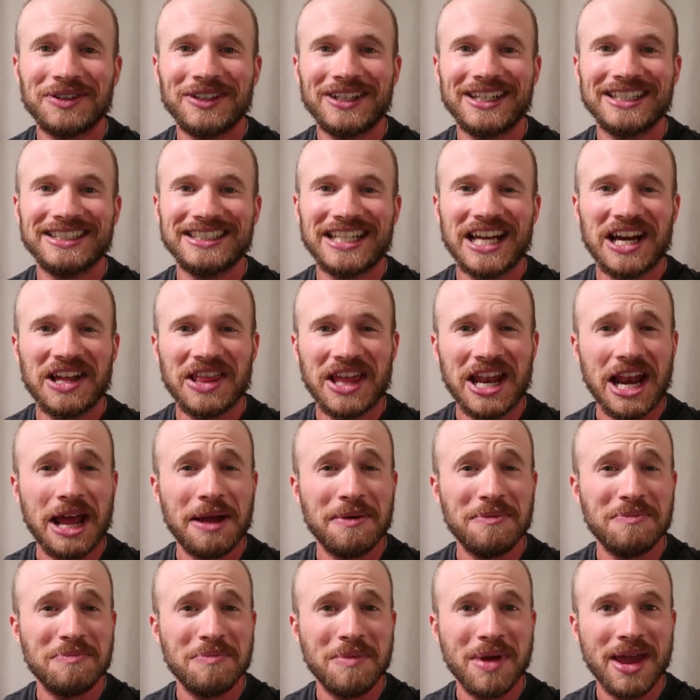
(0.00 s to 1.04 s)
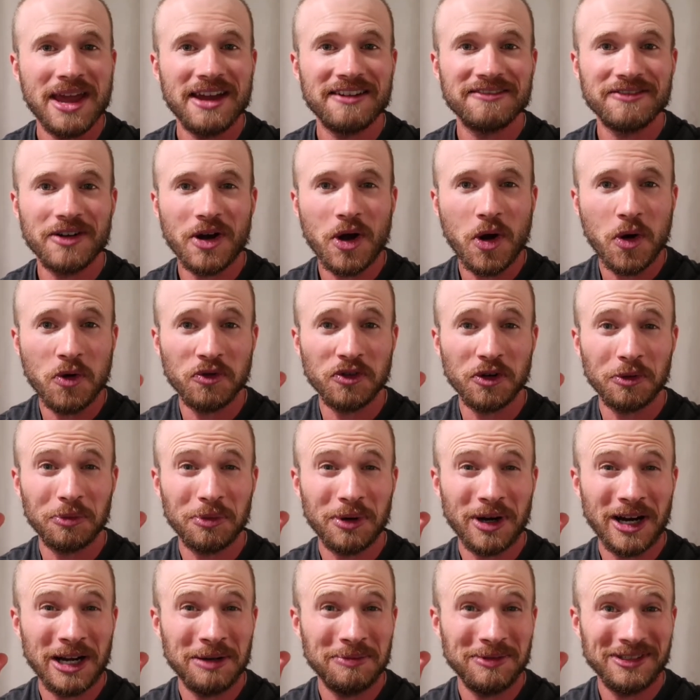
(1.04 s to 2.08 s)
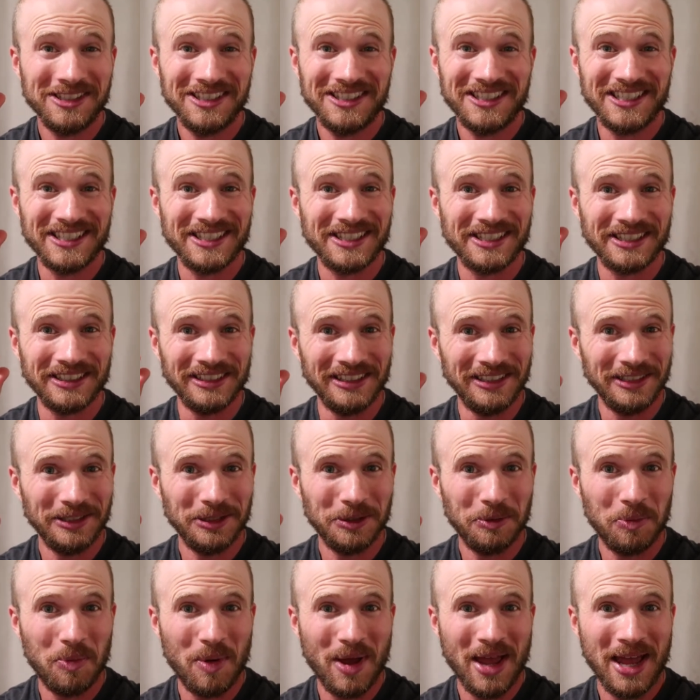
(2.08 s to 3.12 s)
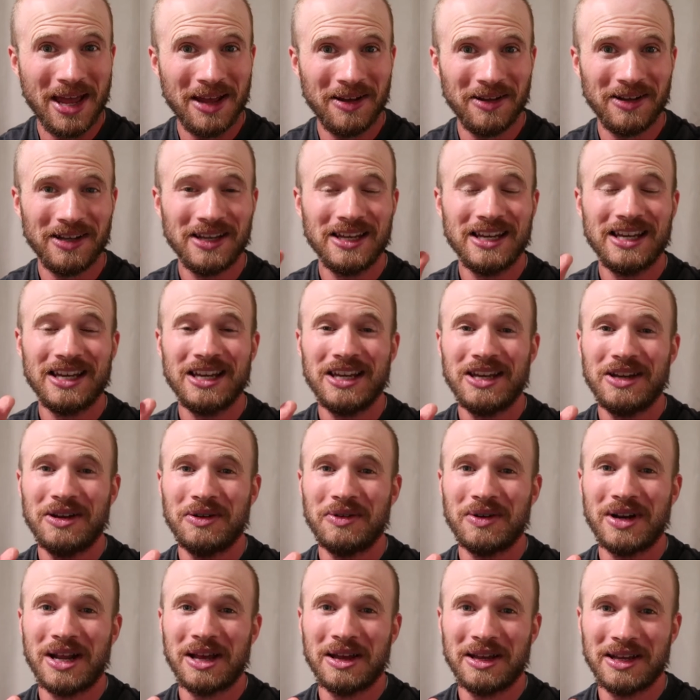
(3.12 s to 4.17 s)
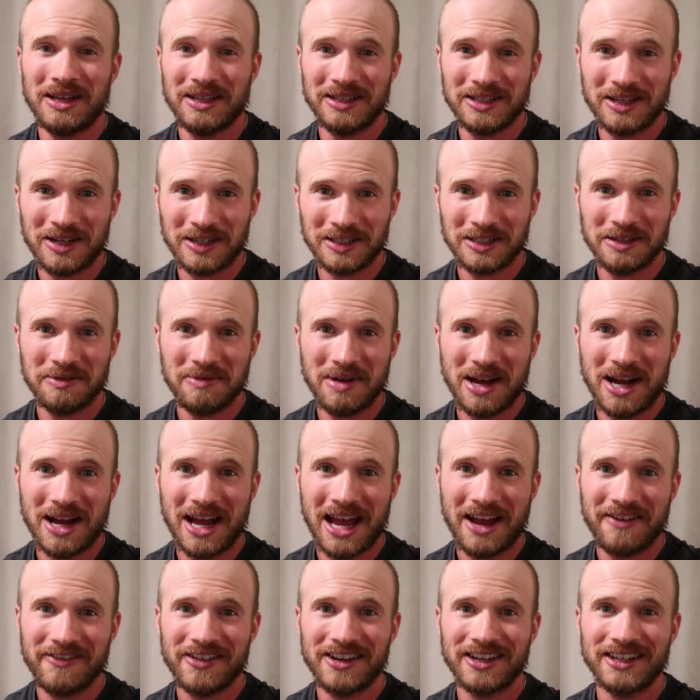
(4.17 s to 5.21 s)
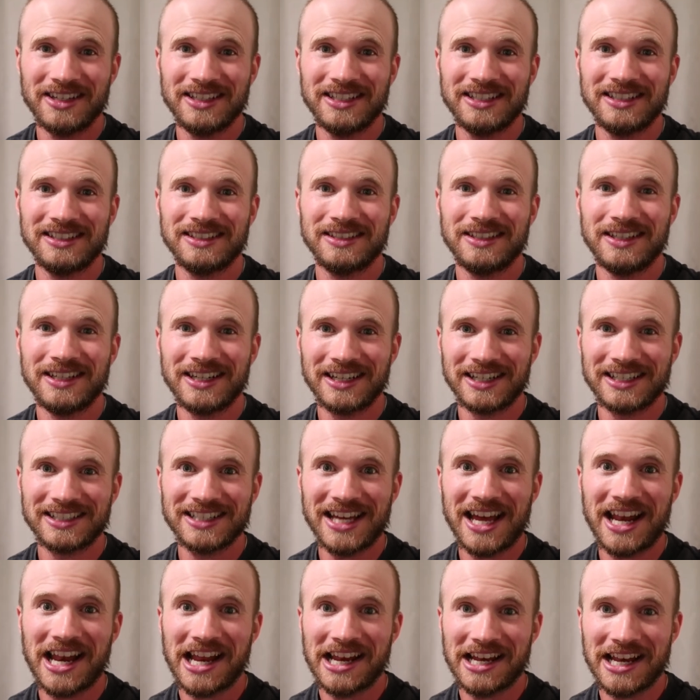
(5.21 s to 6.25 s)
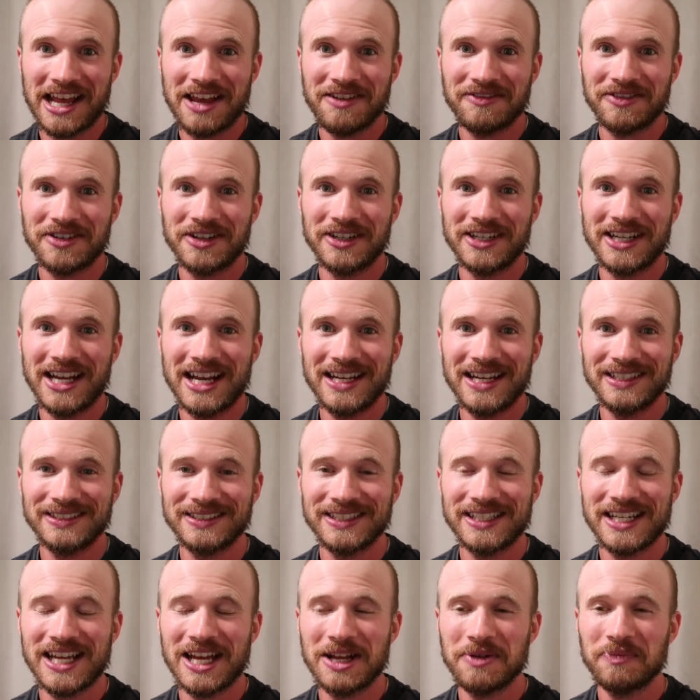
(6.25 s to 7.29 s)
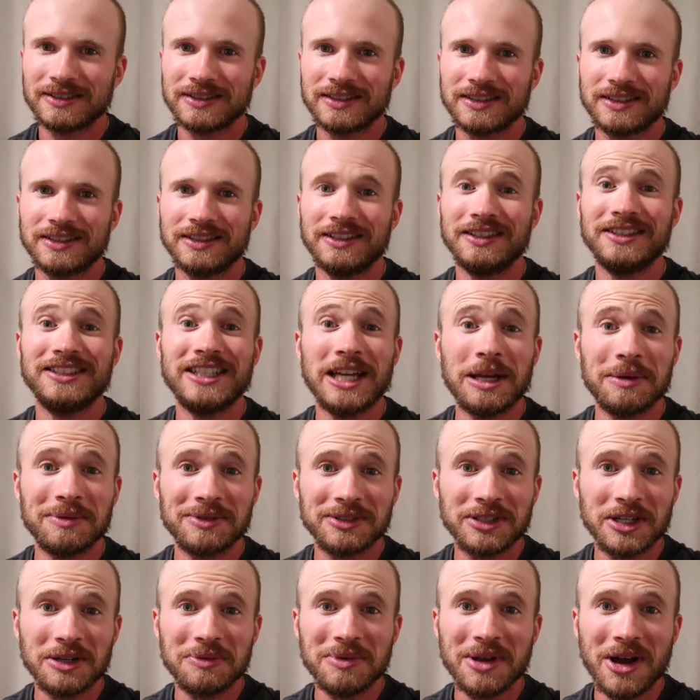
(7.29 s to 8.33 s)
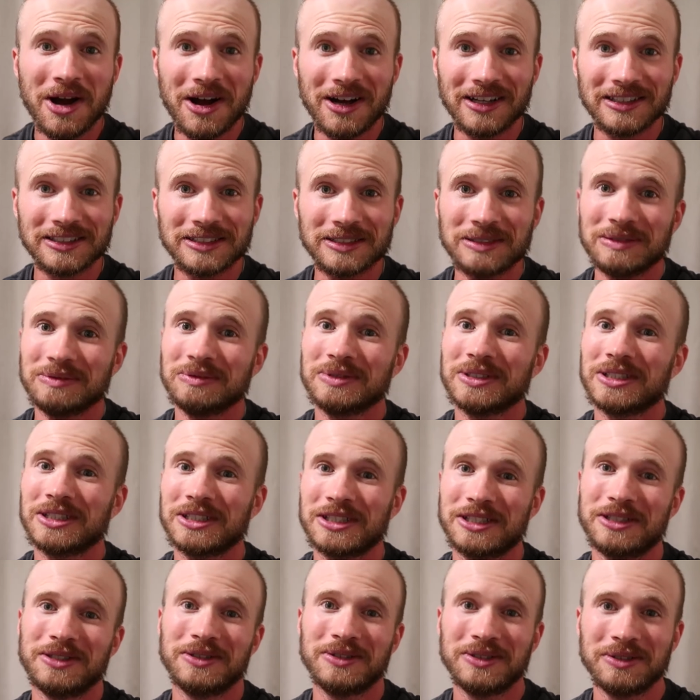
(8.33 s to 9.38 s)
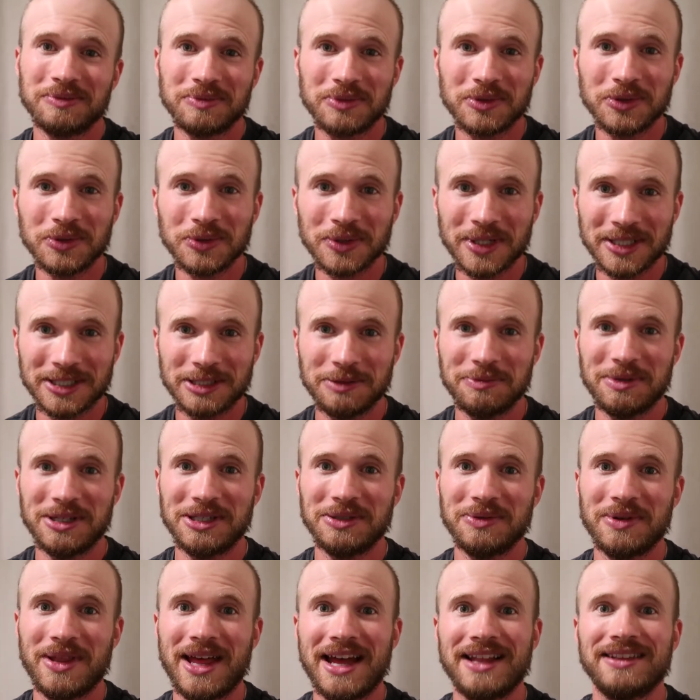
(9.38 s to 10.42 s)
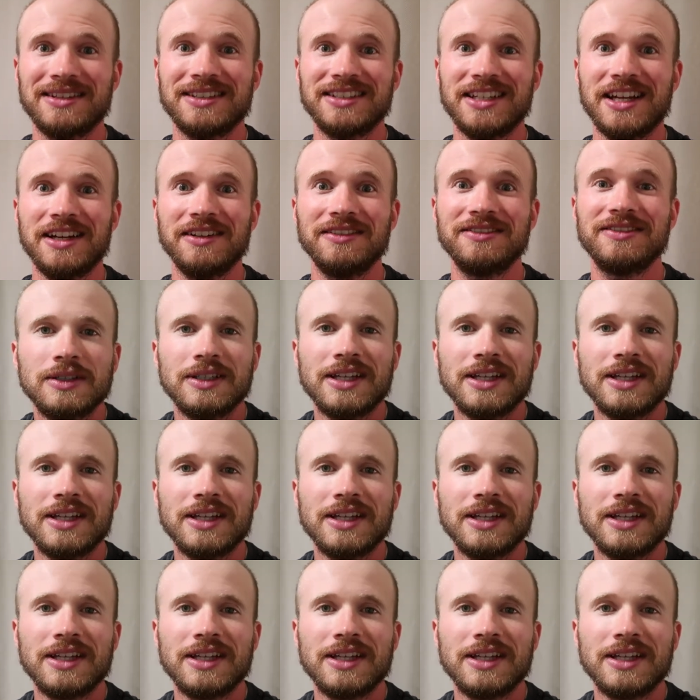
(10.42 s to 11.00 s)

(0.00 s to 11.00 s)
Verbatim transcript: realize now that I may have overpromised just a little bit when I talked about having an exciting day for you guys today. The salmon's gonna be awesome. We're gonna do some full recipes with that stuff.